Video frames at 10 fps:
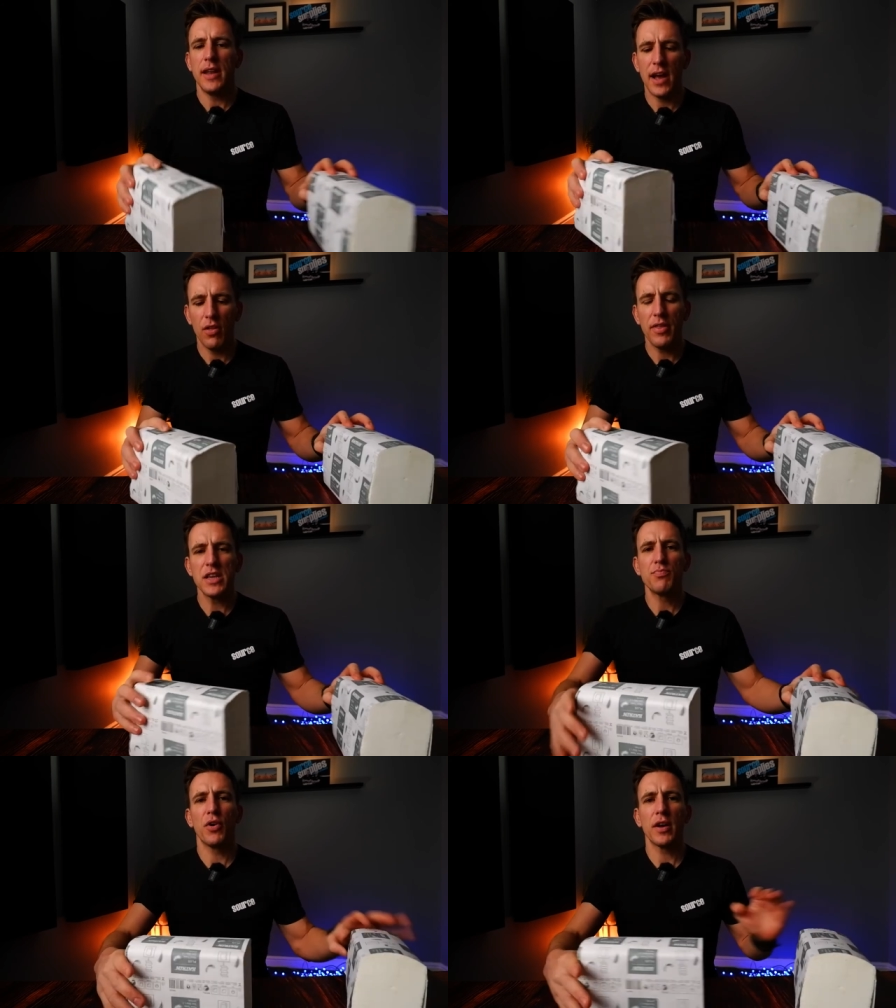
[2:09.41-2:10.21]
Now,
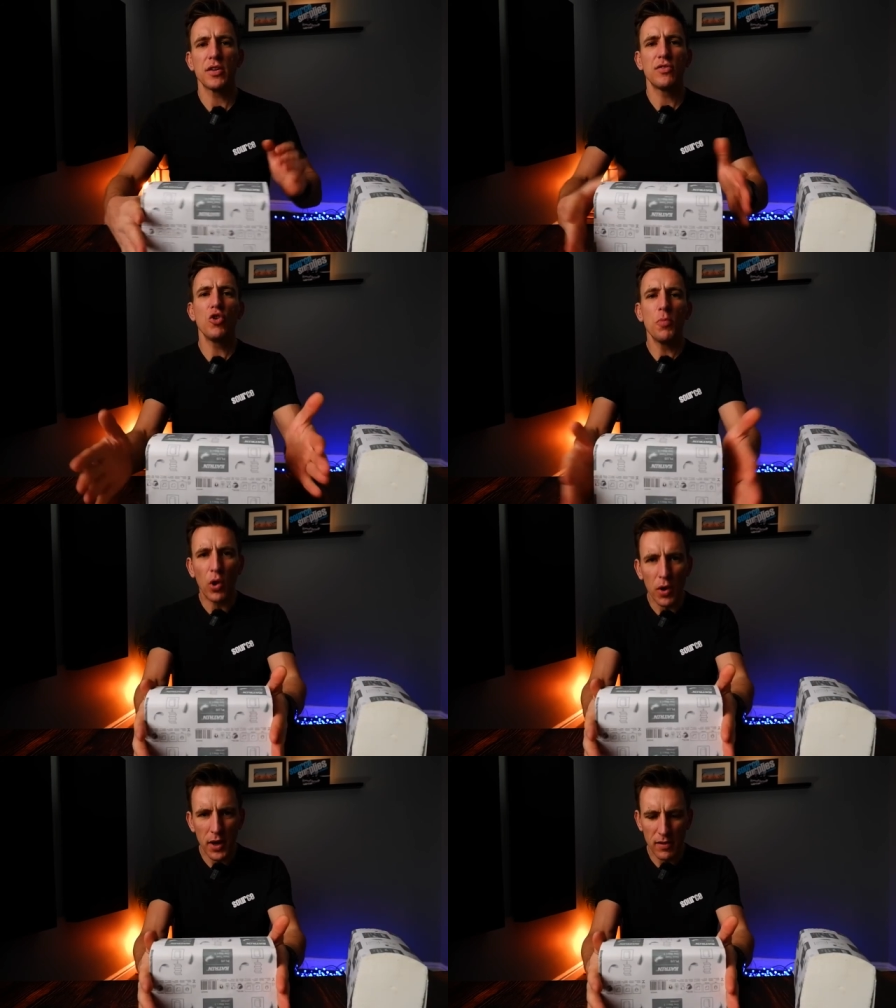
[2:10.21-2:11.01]
these products do
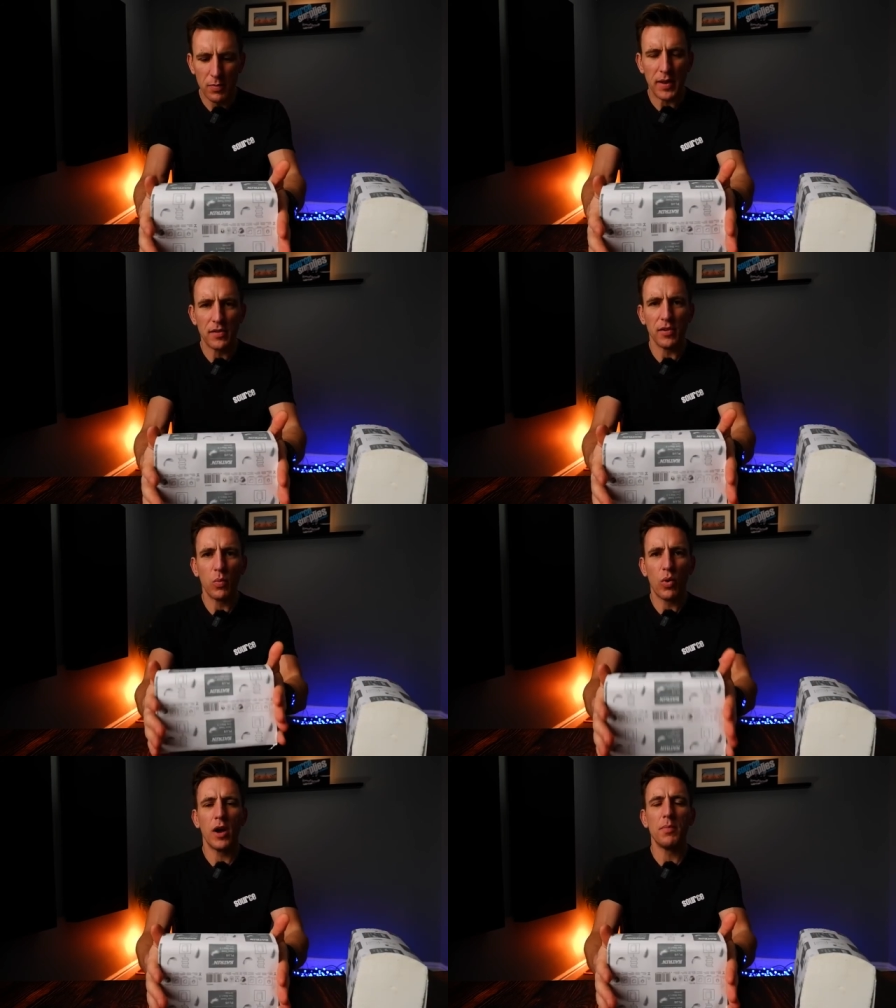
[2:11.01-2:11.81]
belong at a dispenser.
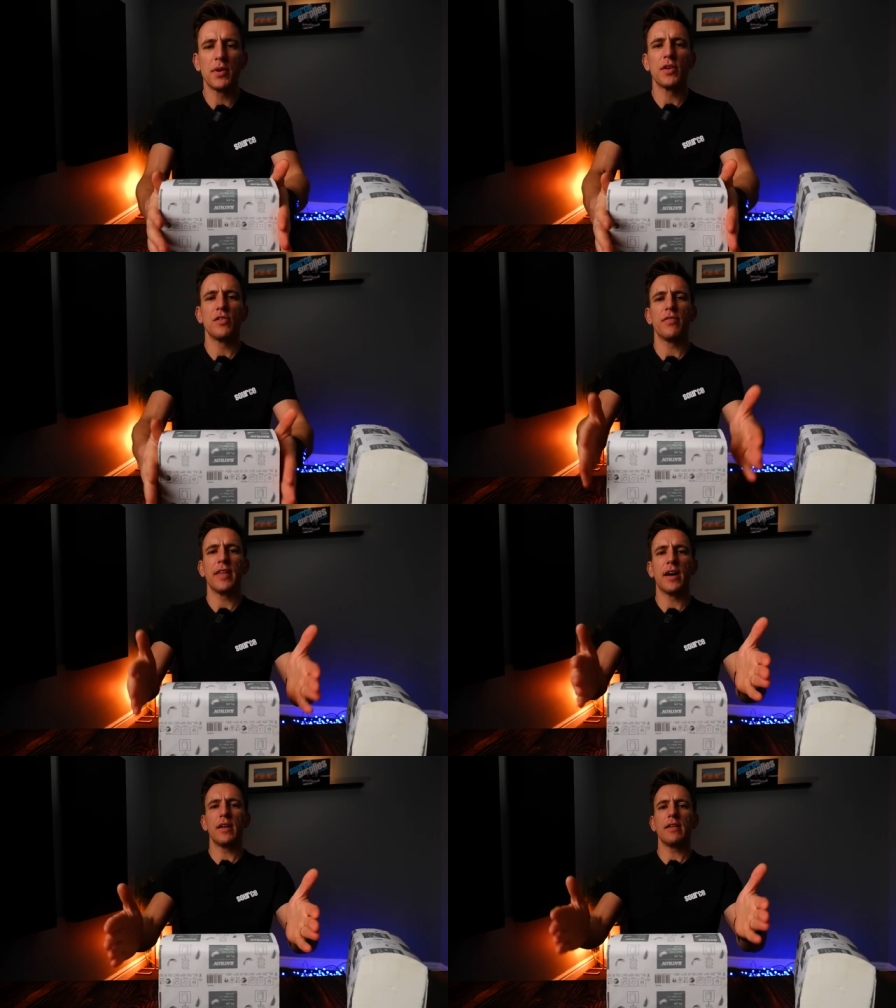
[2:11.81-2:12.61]
Why? Because of
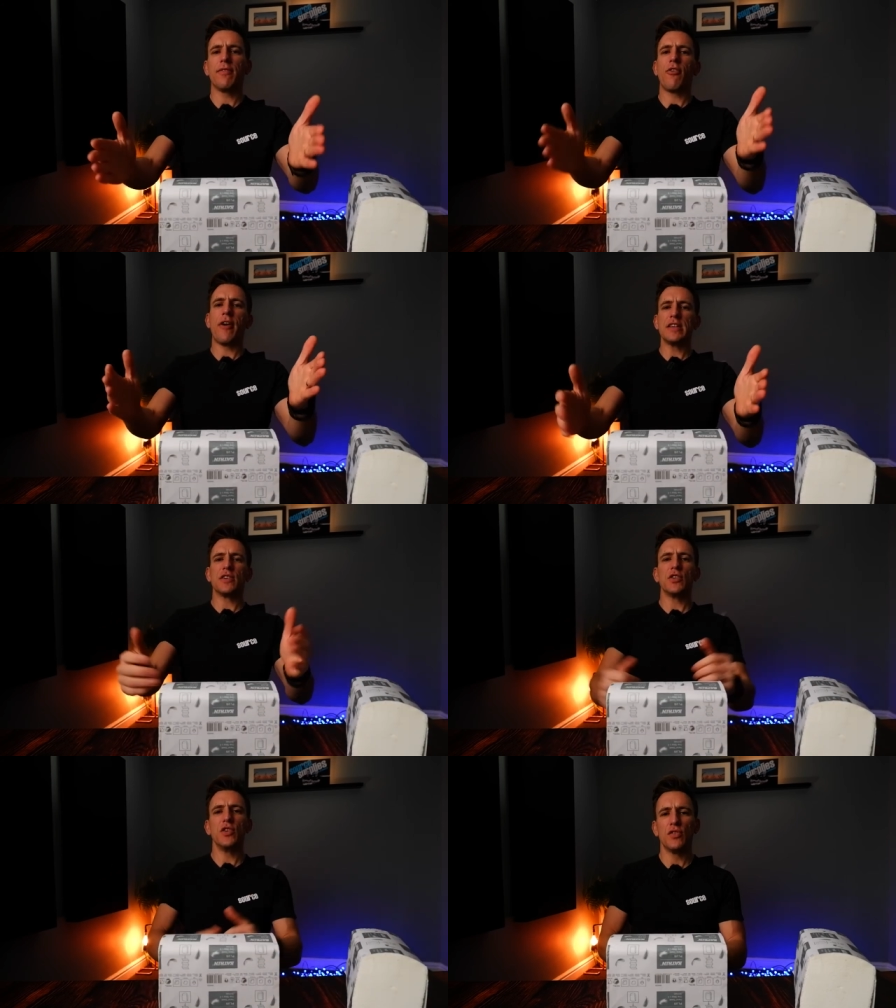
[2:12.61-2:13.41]
that
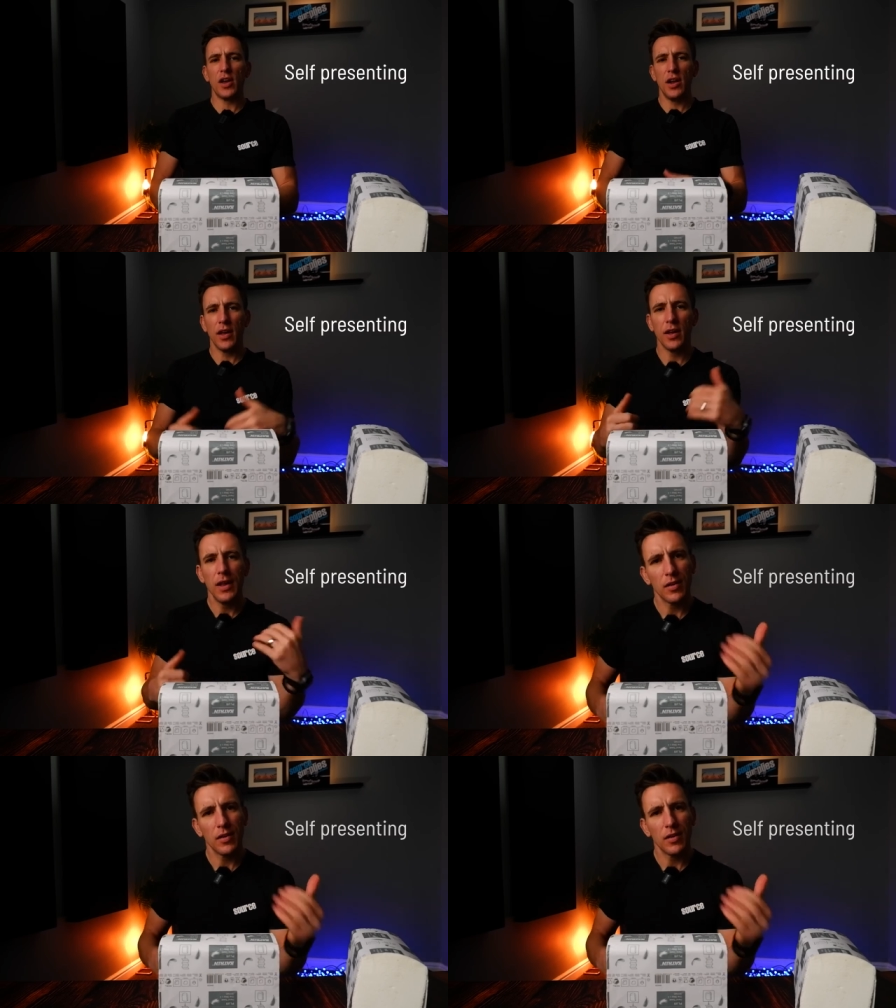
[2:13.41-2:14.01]
phrase I used earlier,